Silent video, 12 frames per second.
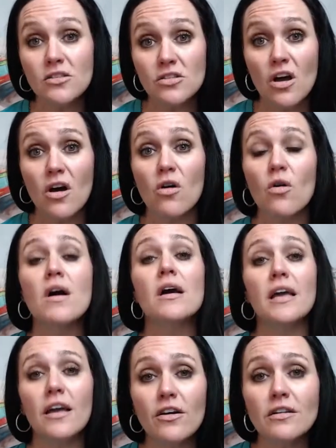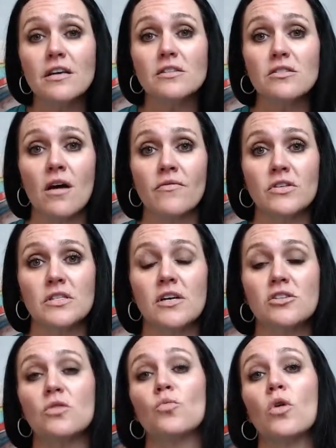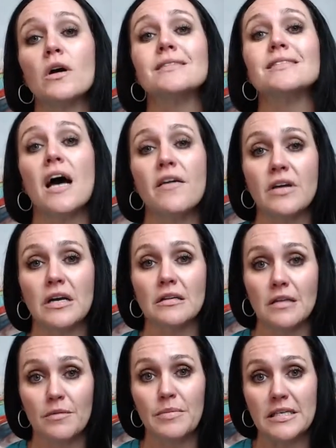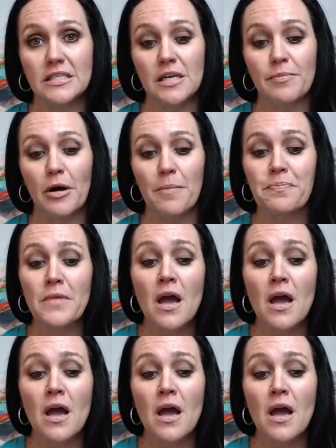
So here in this conversation, we're diving a little bit deeper.